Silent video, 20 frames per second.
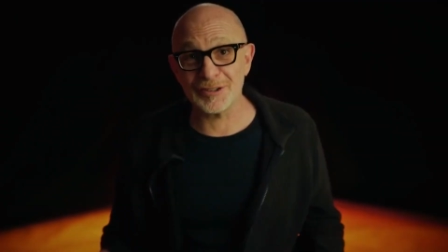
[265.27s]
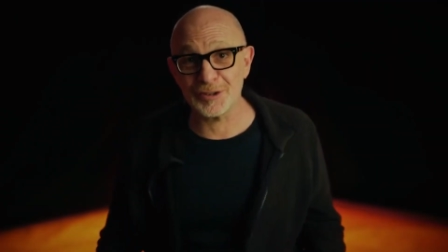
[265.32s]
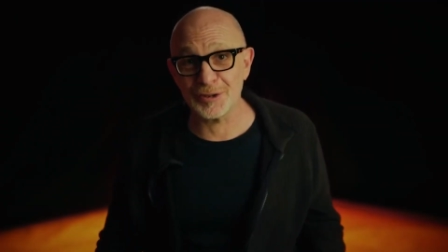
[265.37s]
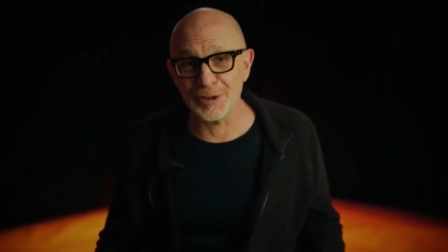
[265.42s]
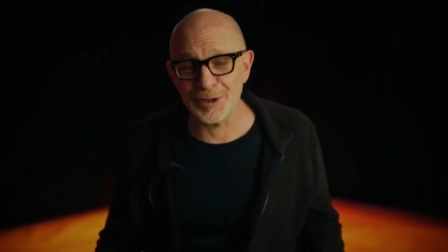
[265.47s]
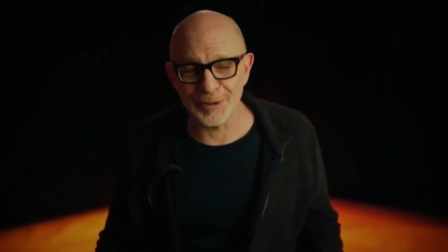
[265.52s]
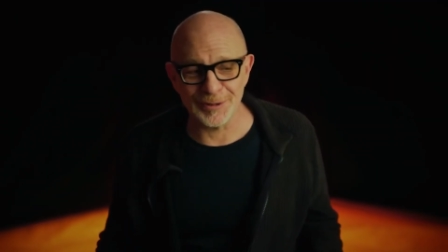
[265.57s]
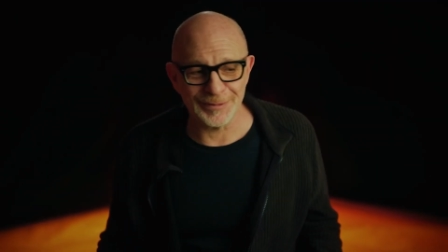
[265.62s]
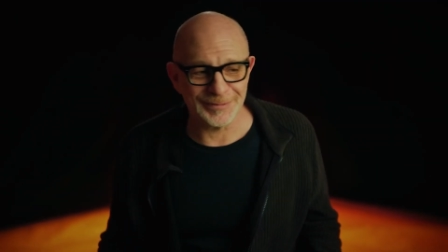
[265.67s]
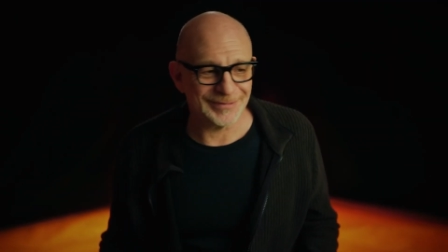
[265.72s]

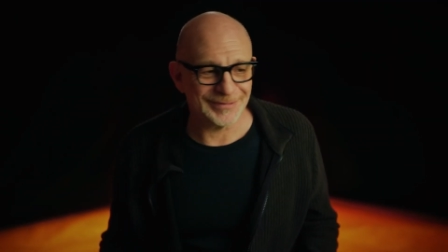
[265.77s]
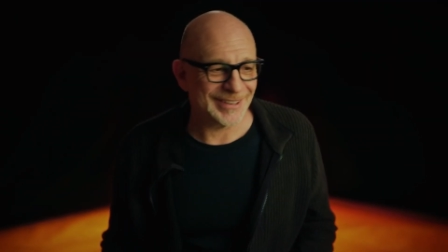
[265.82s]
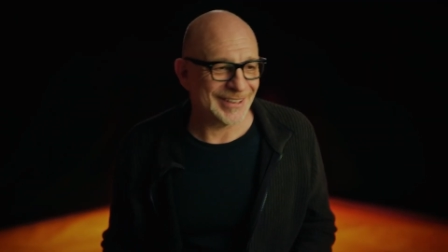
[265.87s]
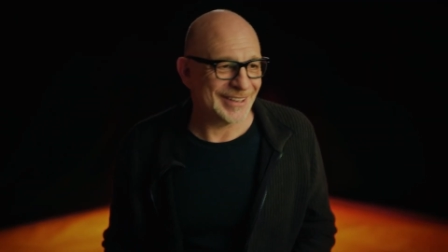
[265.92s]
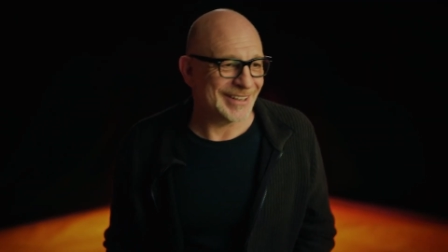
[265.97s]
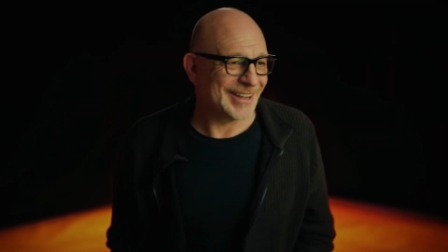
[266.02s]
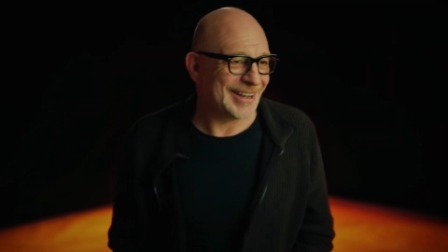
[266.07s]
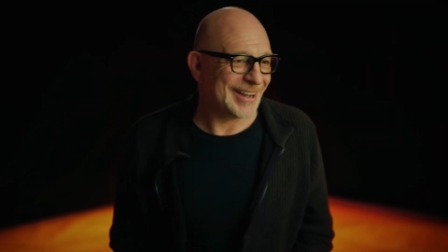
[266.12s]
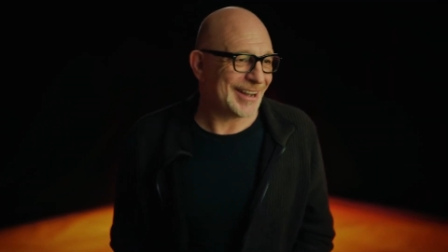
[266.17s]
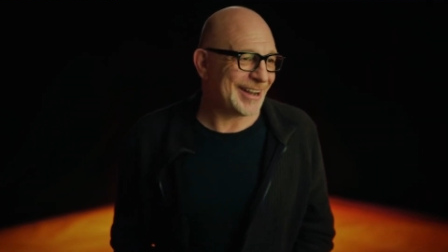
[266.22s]
and the fact
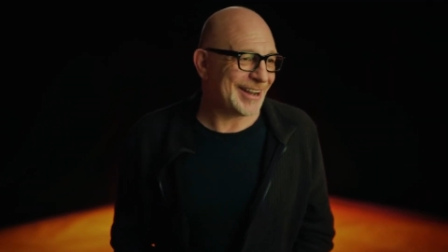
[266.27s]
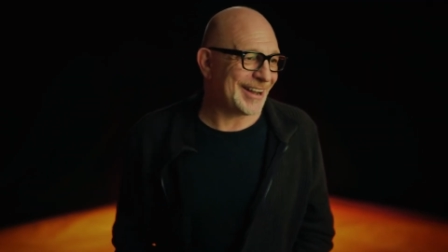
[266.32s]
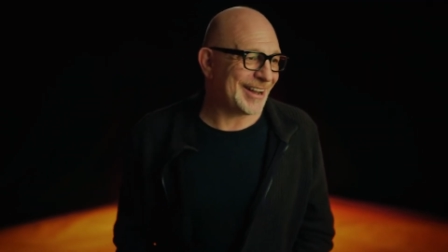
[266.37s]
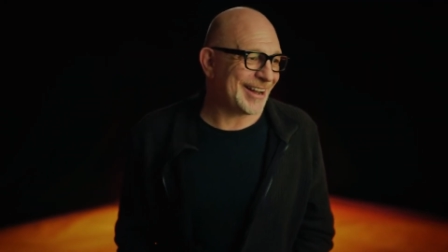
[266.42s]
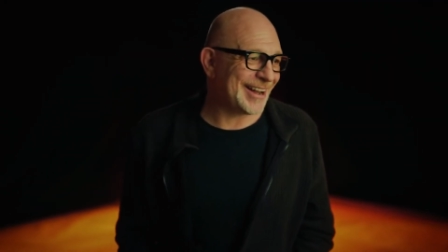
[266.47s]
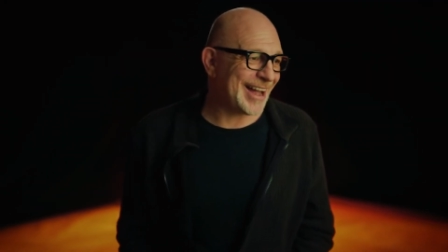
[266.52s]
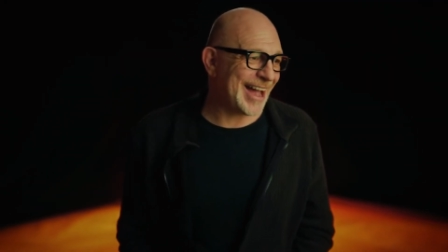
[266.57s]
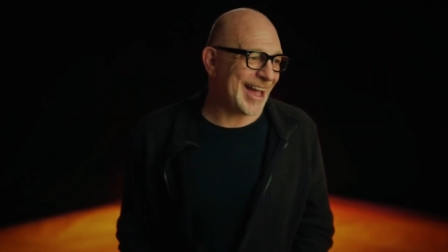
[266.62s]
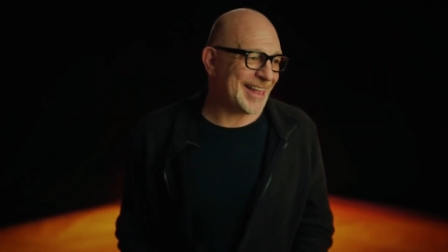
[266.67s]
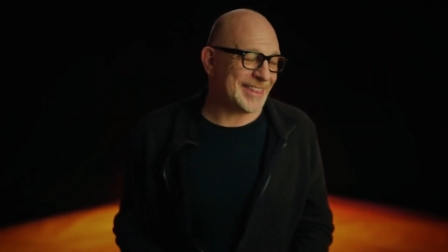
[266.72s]
that the
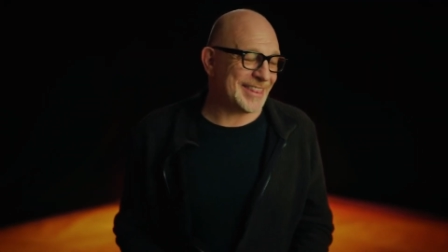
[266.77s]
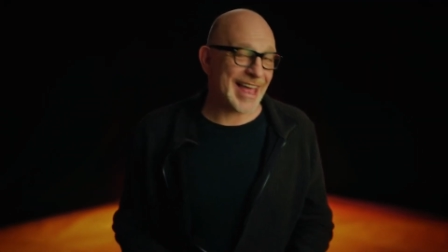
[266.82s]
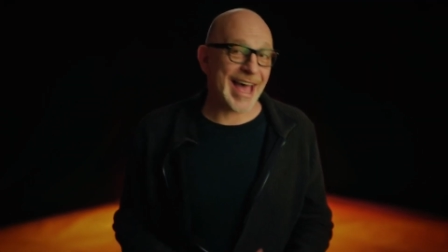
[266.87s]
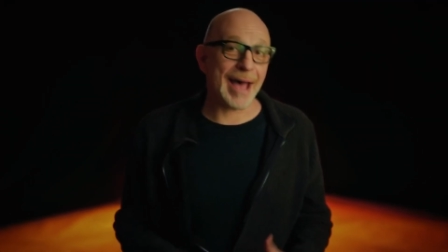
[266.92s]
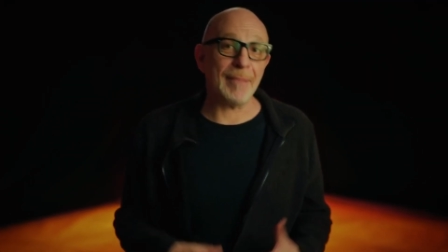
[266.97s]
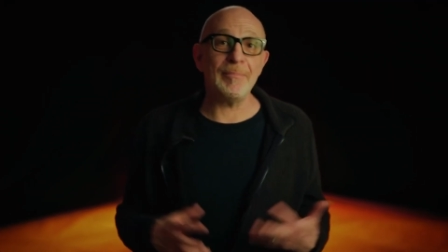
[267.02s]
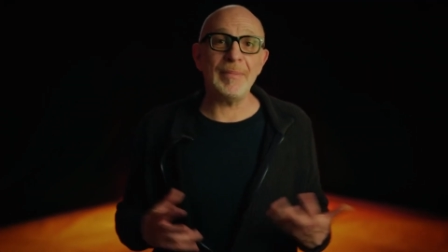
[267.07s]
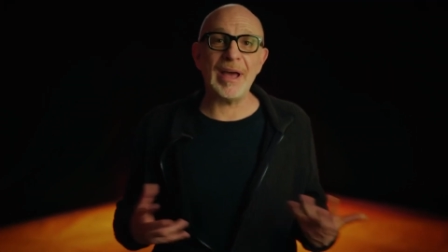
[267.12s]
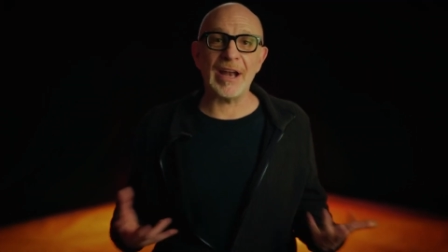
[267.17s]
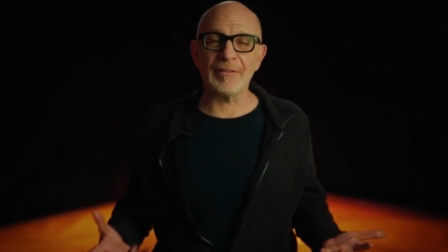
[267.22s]
original
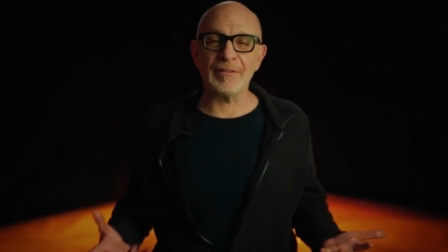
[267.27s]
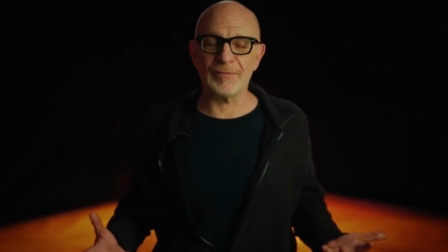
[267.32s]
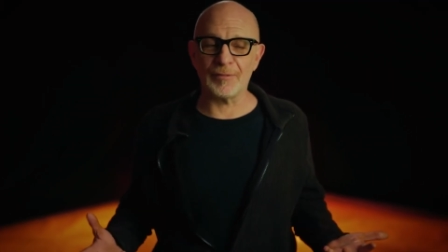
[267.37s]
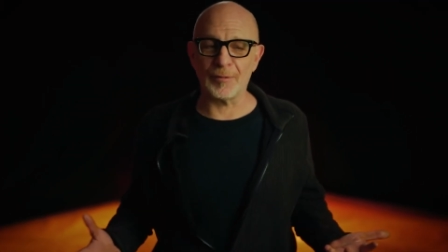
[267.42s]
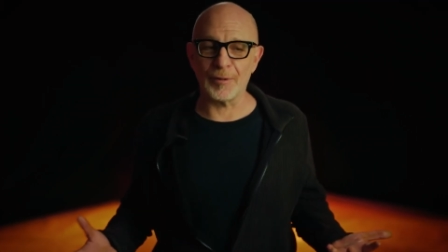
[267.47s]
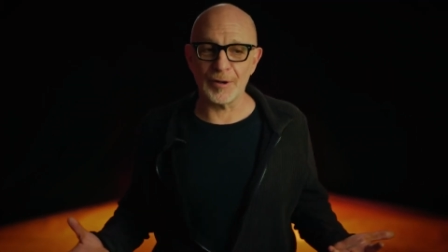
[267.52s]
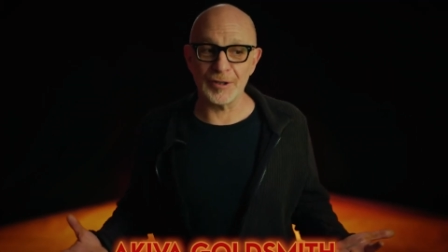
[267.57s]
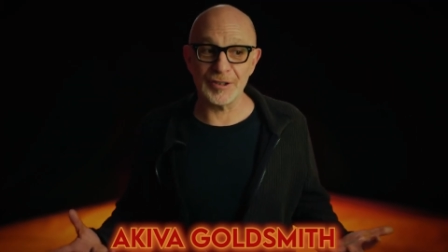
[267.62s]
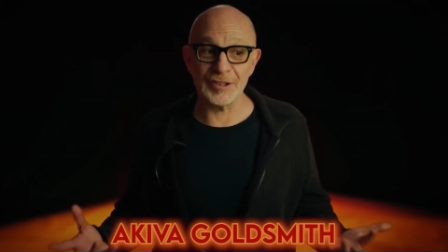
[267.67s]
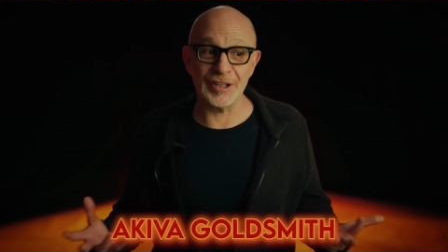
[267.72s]
screenwriter
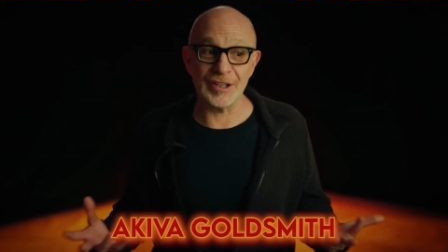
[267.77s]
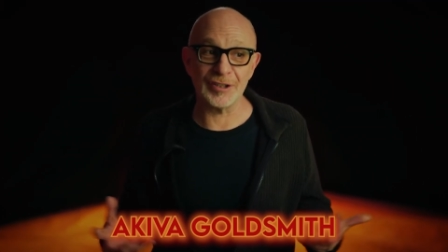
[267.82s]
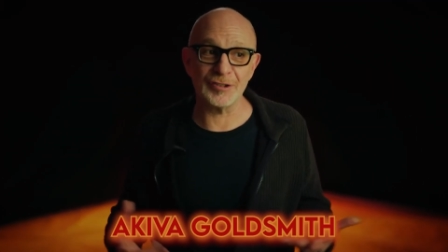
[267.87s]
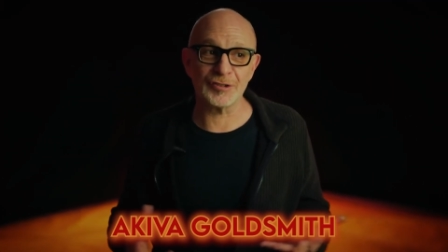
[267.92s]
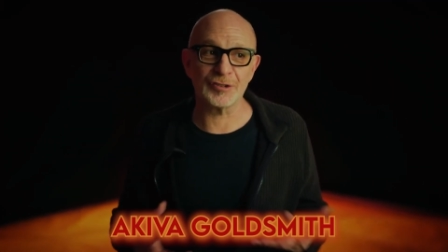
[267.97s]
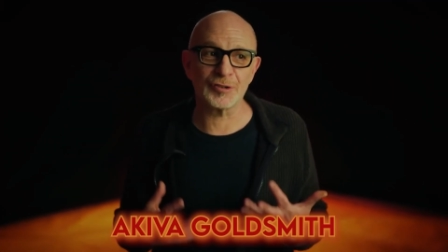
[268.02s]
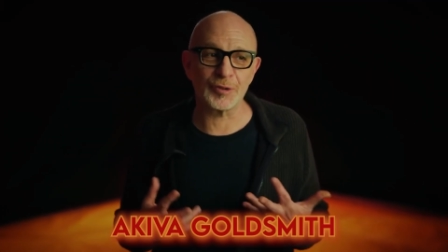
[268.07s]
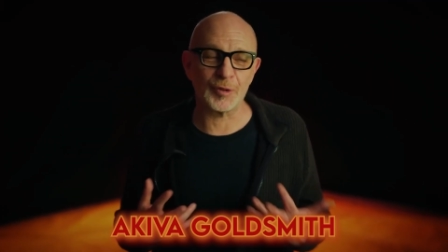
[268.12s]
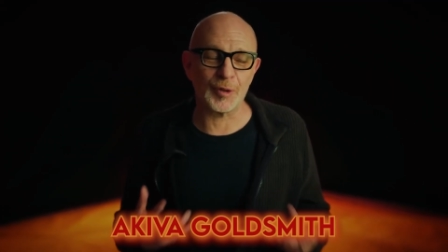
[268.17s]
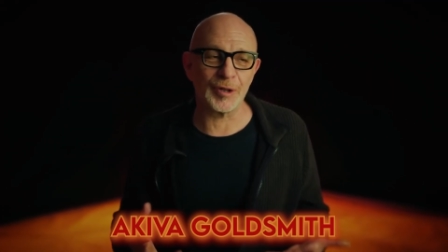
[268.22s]
Akiva
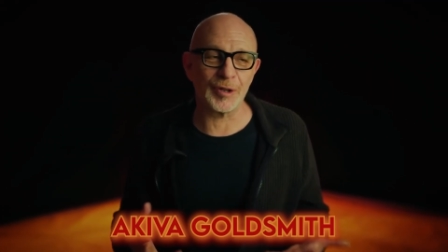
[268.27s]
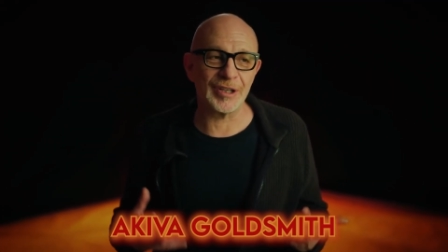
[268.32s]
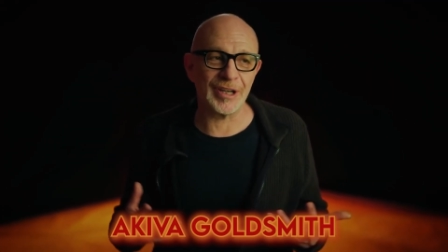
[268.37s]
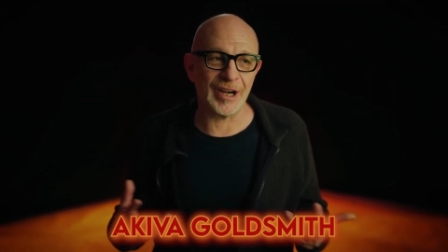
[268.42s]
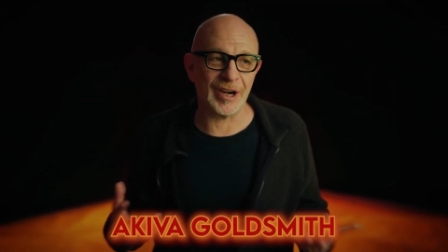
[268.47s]
Goldsman